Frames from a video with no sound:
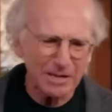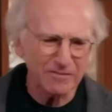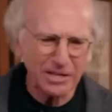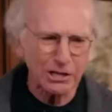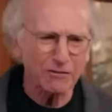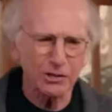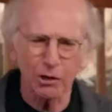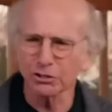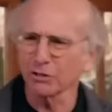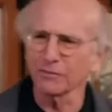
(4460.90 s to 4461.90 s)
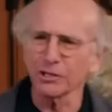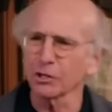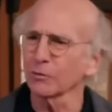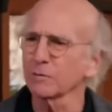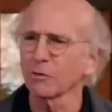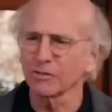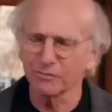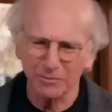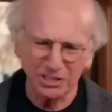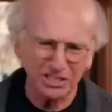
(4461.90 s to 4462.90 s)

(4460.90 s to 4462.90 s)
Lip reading: me a video of an old Sophia Loren movie from the